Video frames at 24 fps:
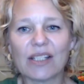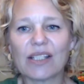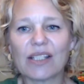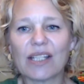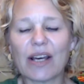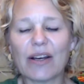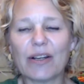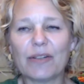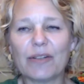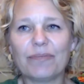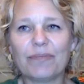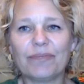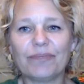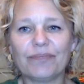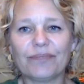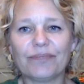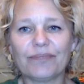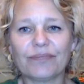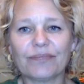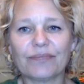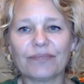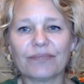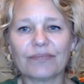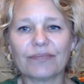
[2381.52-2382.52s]
So
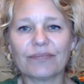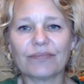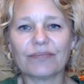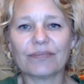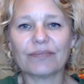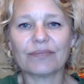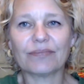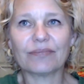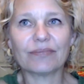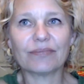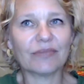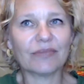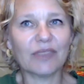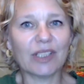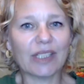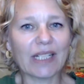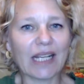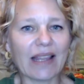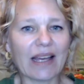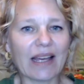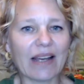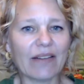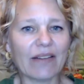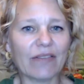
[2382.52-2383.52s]

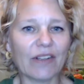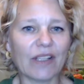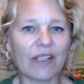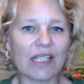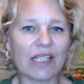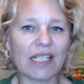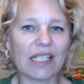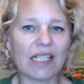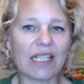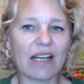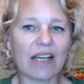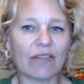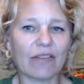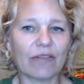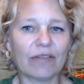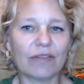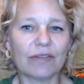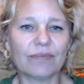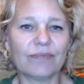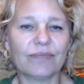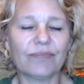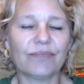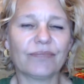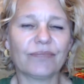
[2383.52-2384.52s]
look at that for
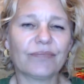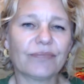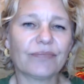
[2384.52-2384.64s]
yourself.